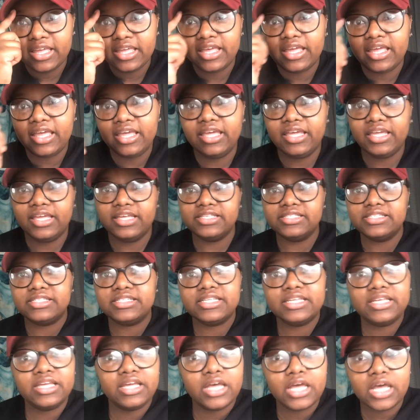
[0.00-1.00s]
and
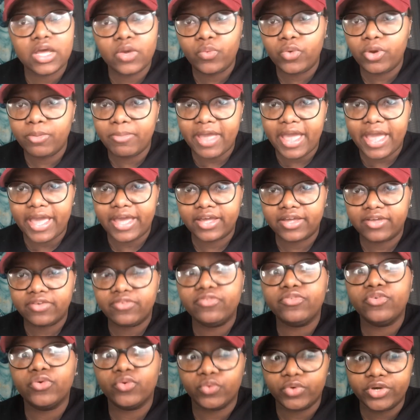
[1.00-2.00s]
we're back
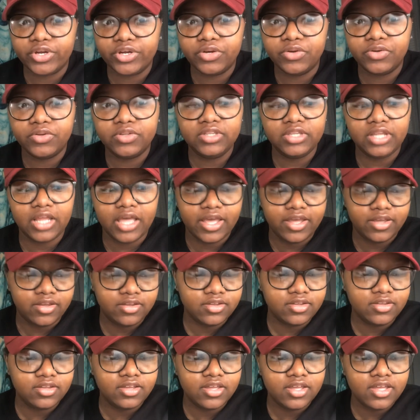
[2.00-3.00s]
for real like
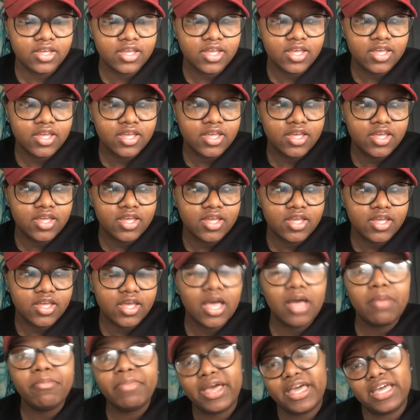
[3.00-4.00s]

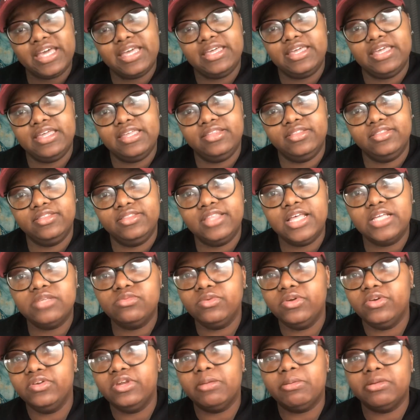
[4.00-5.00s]
i'm back again that's what
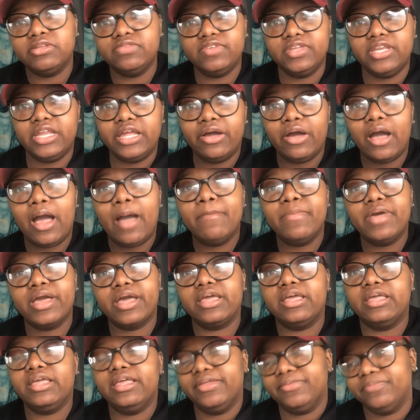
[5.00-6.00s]
we're gonna end this video i'm back
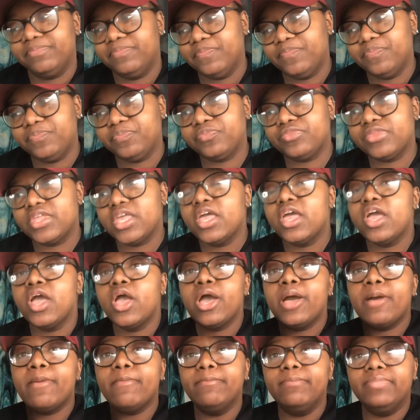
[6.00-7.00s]
again
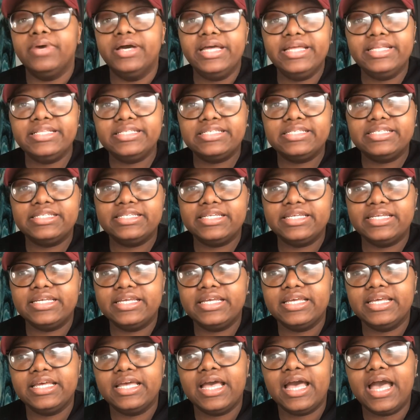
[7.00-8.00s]
but
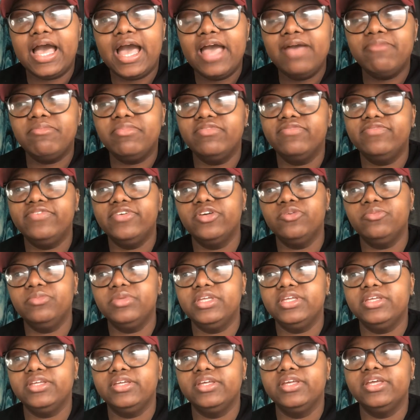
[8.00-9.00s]
i have been
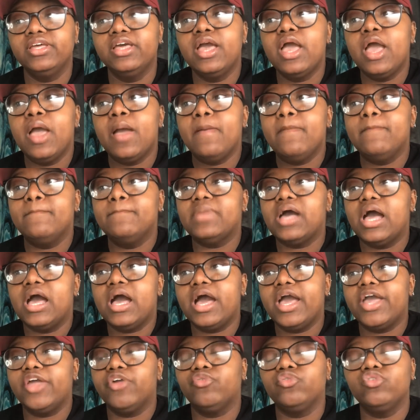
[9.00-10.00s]
filming
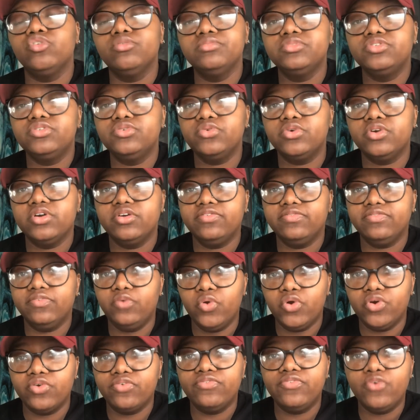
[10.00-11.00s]
my room tour for
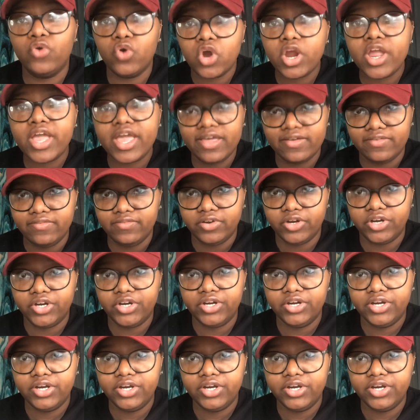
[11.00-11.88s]
forever